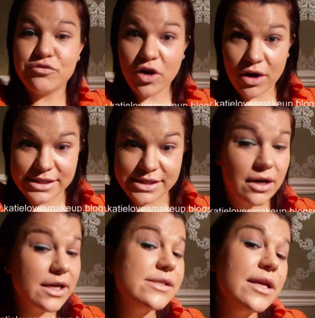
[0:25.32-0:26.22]
right
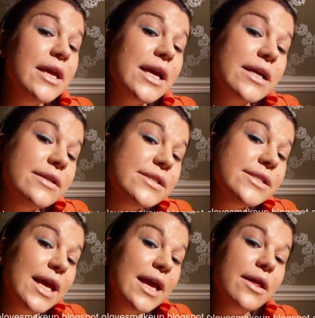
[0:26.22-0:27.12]
eye so you can
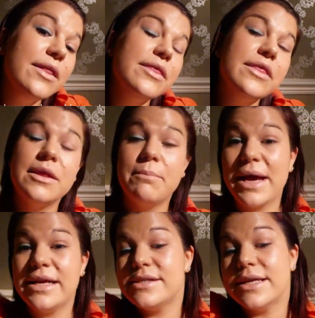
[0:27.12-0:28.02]
see the
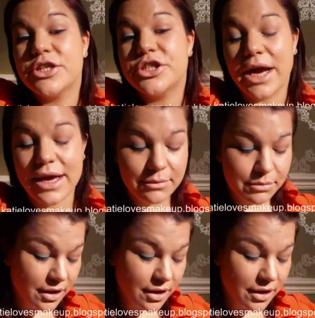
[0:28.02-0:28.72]
basic shape.